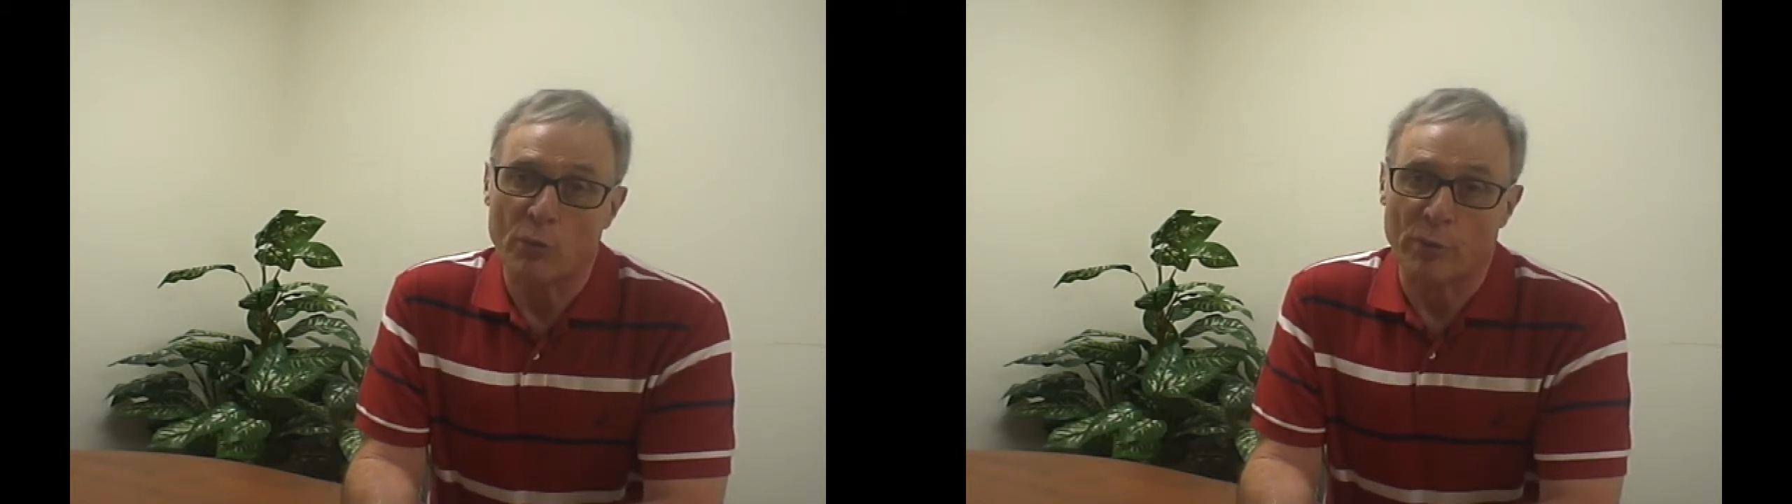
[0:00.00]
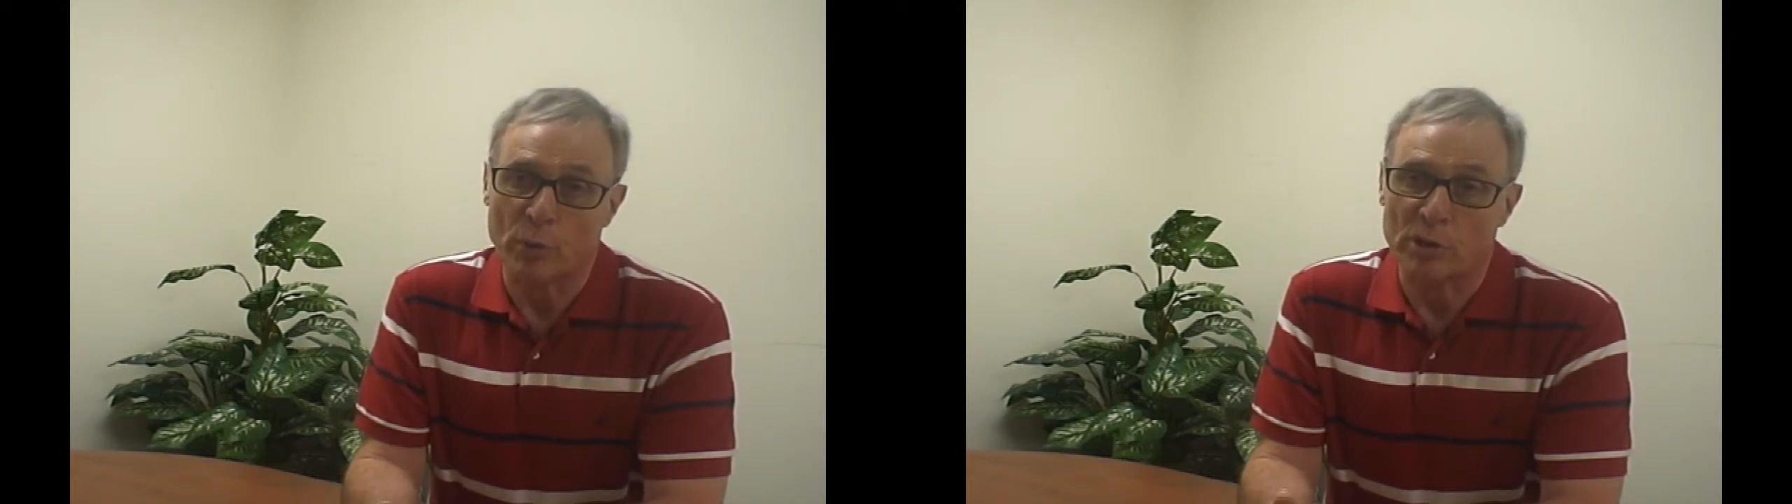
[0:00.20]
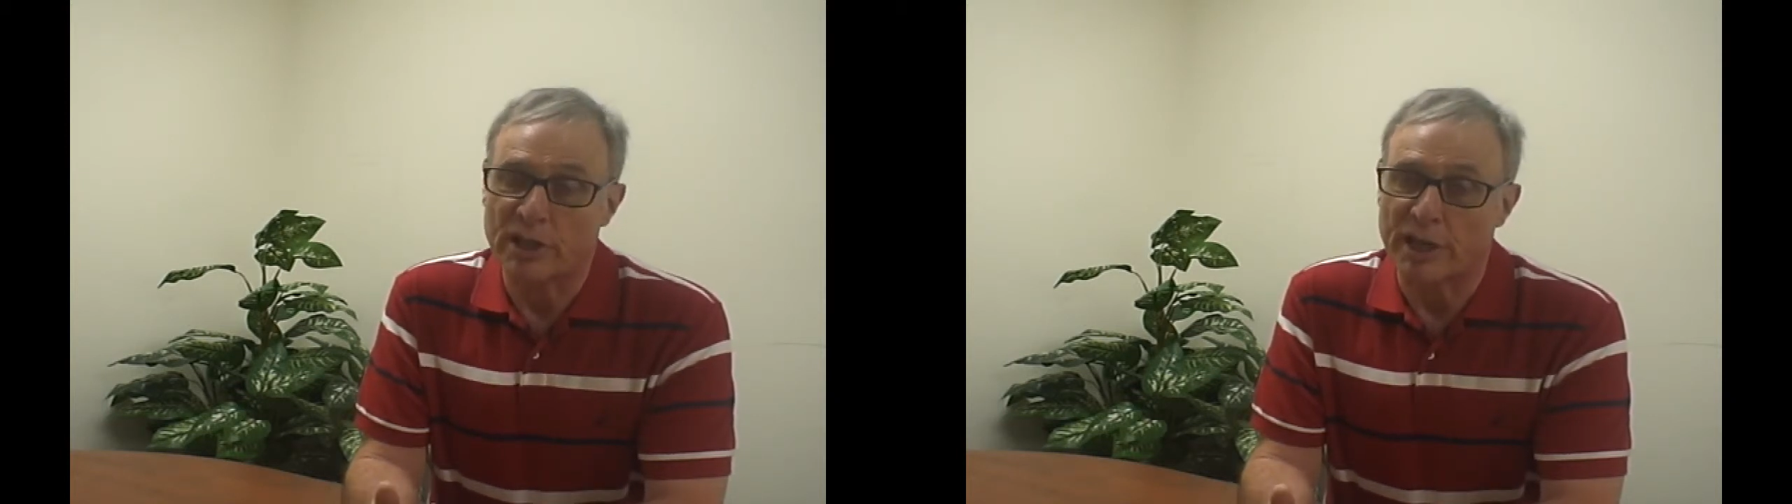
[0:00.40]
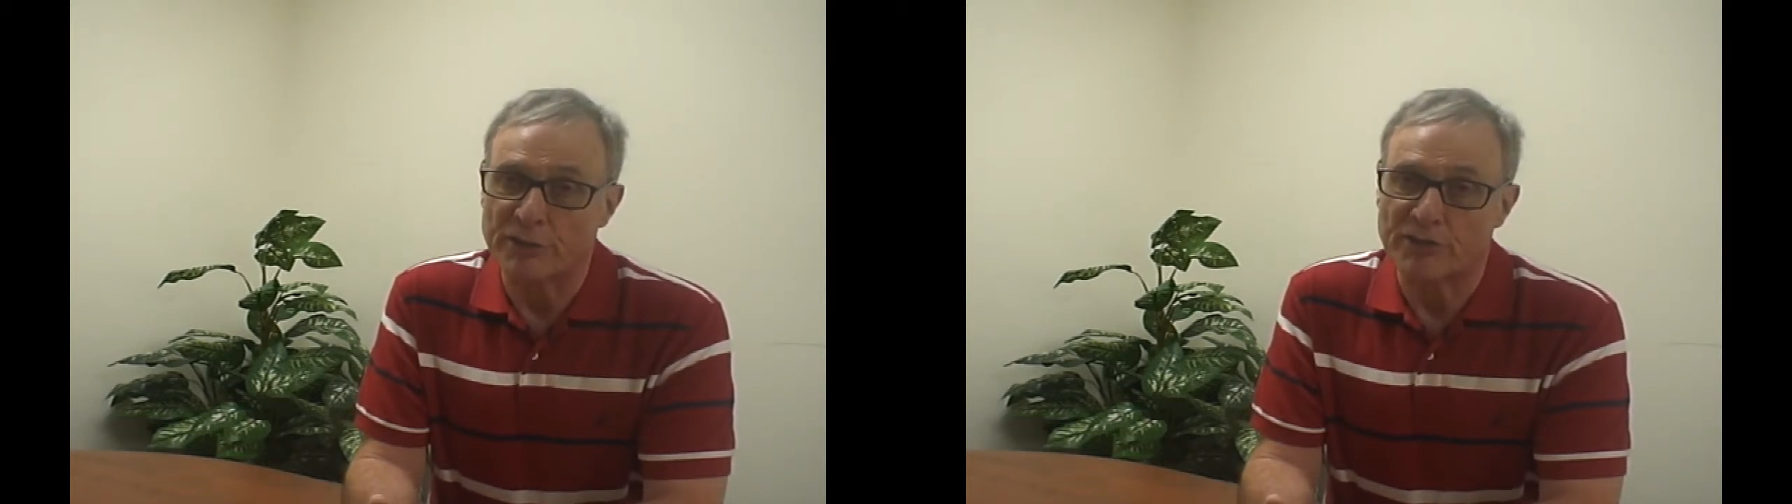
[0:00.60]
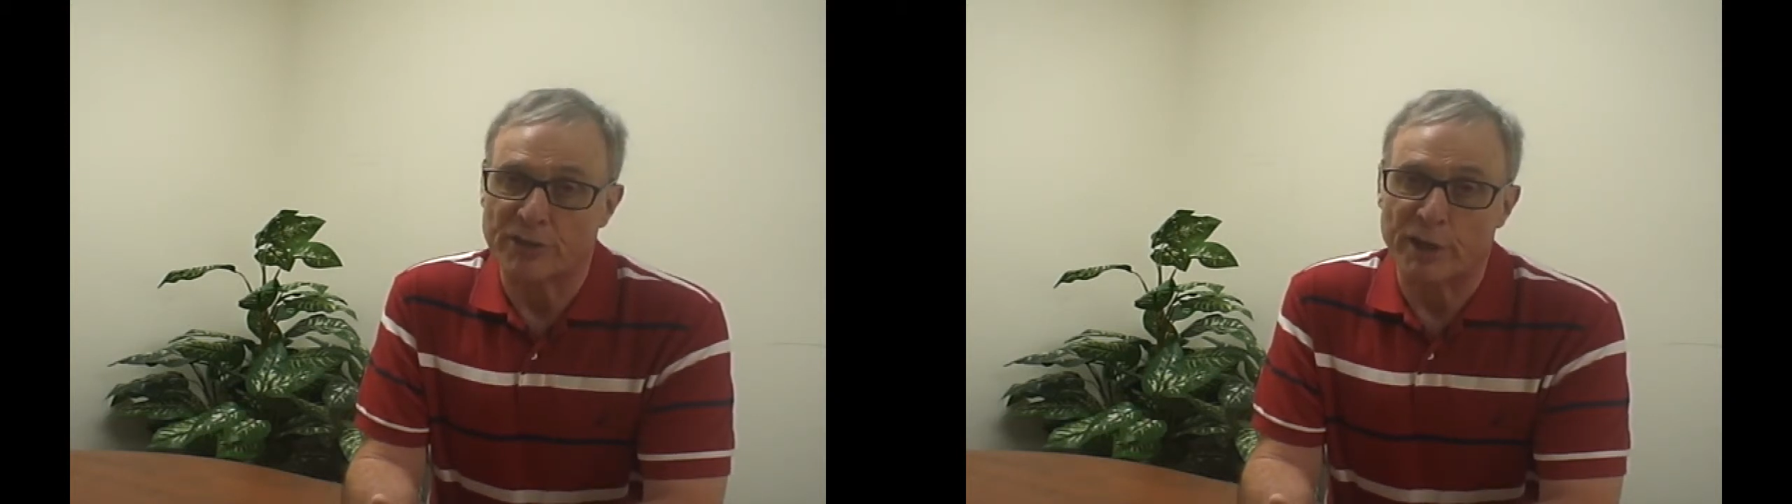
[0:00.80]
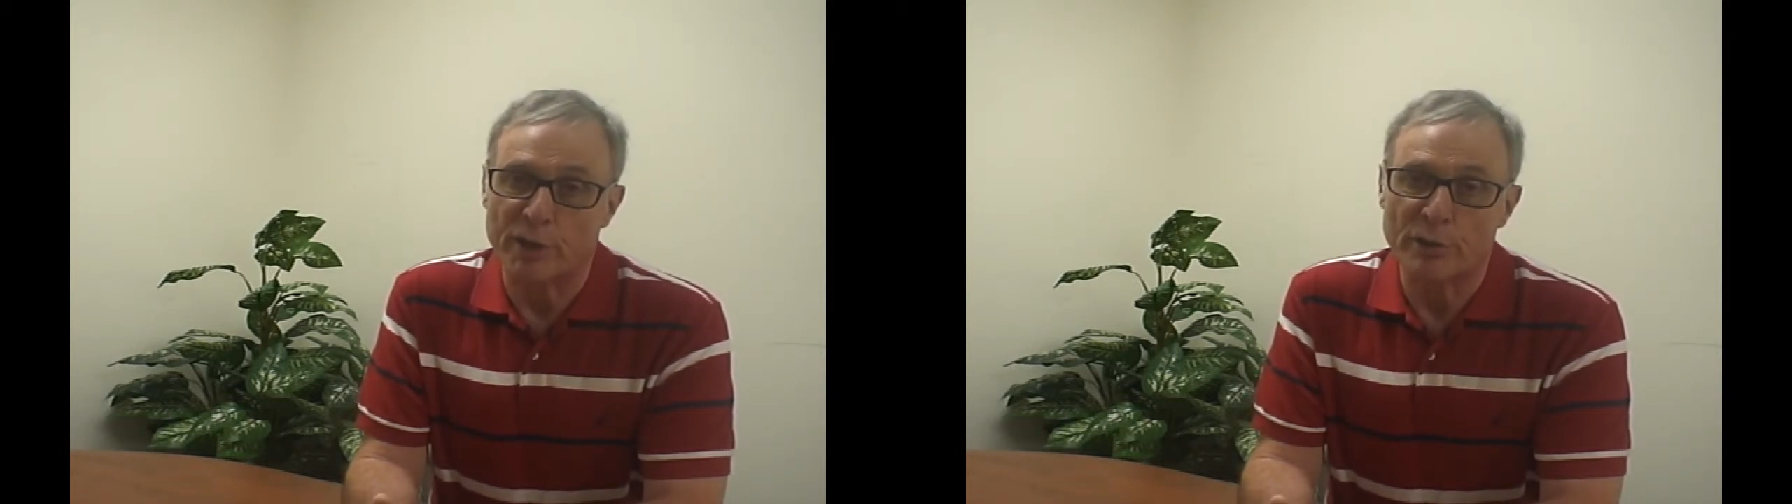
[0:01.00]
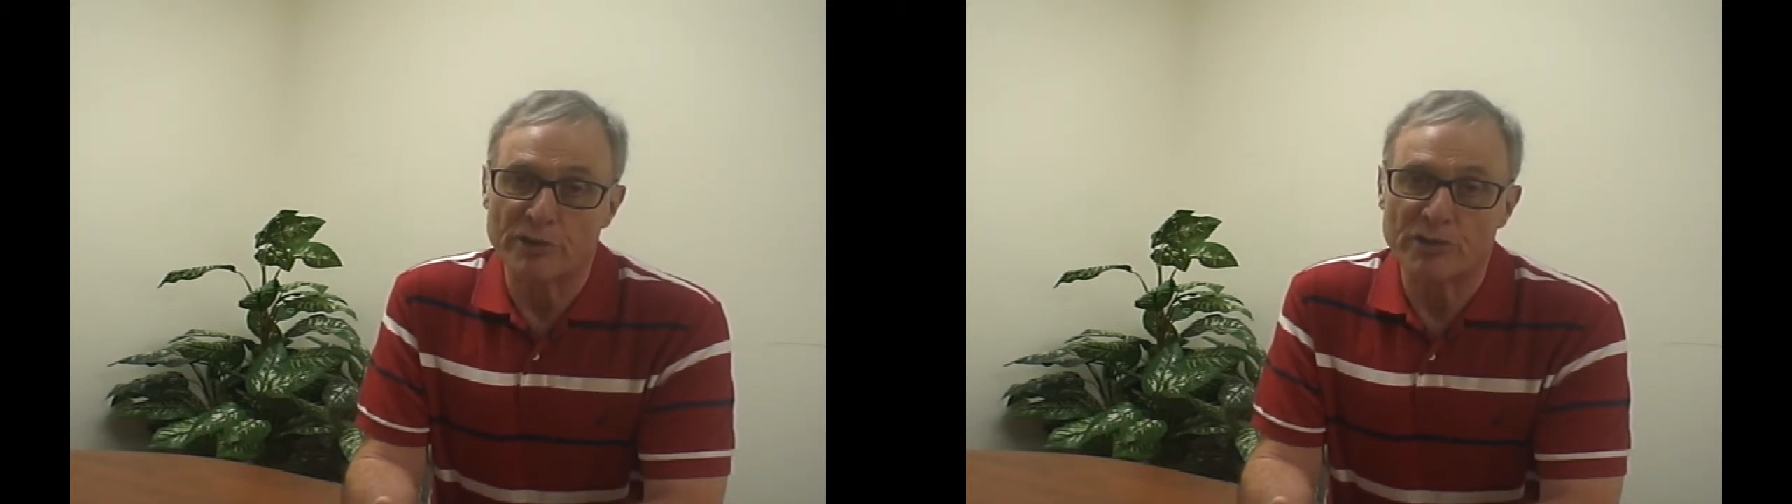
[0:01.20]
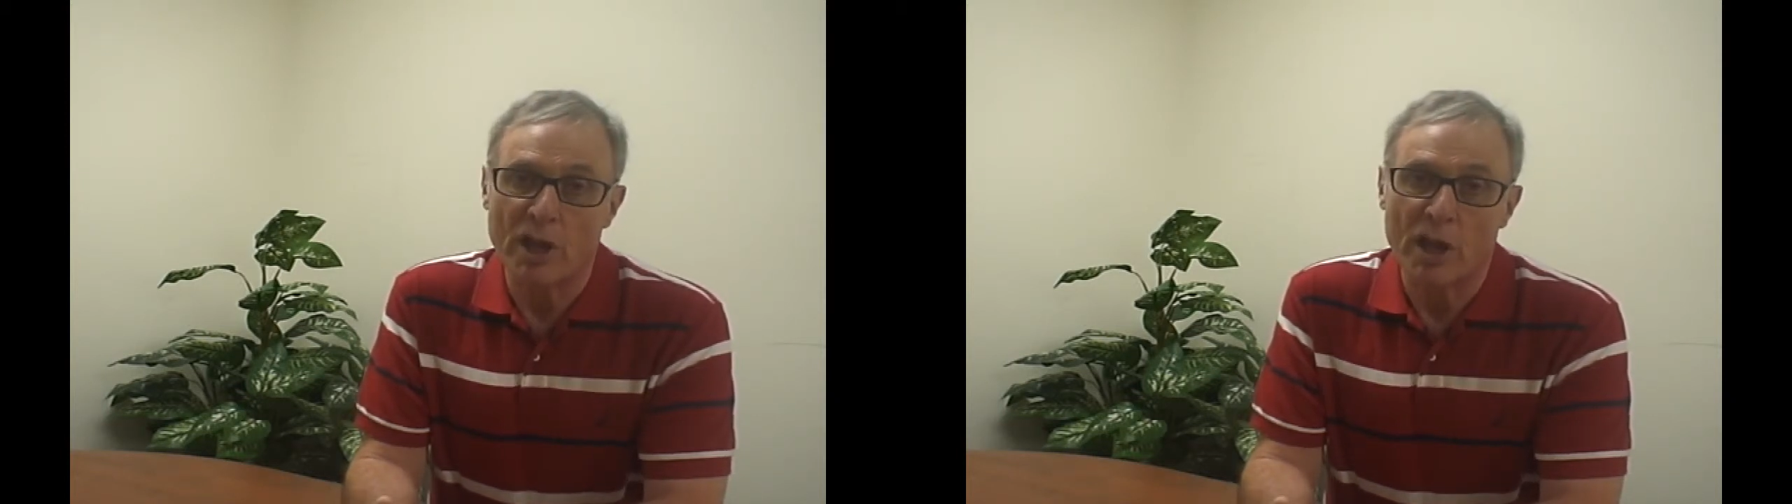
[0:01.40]
we worked on
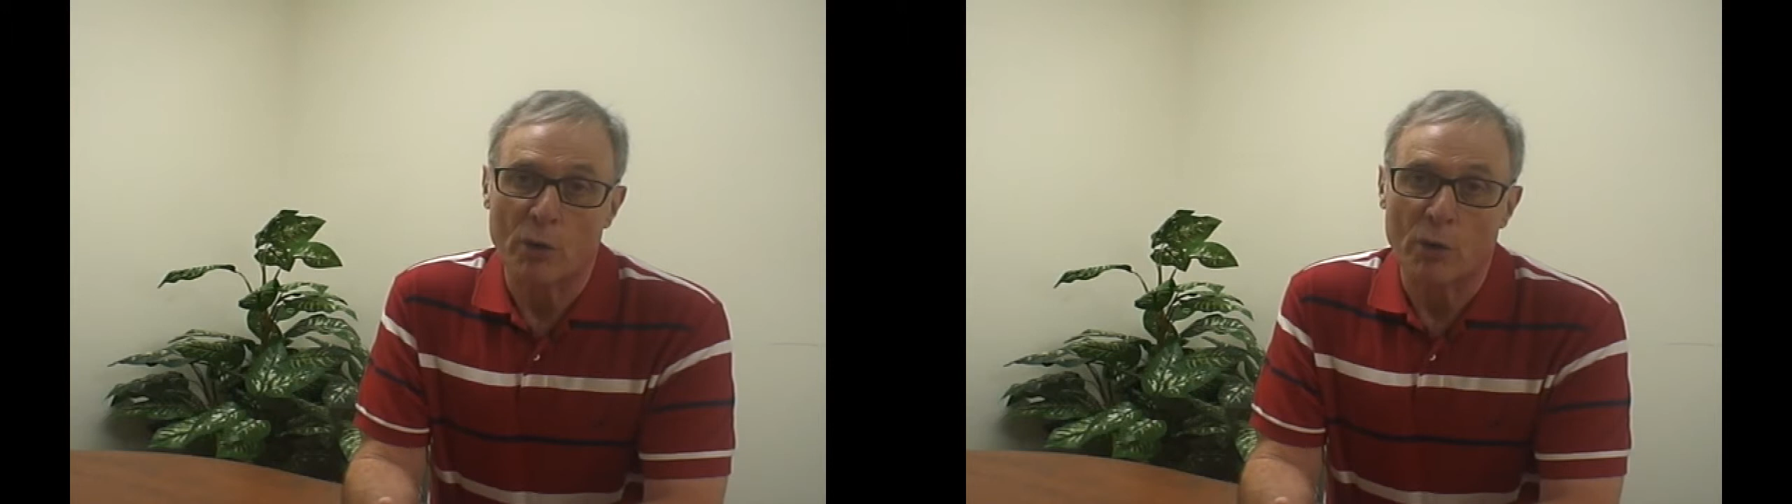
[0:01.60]
stairs,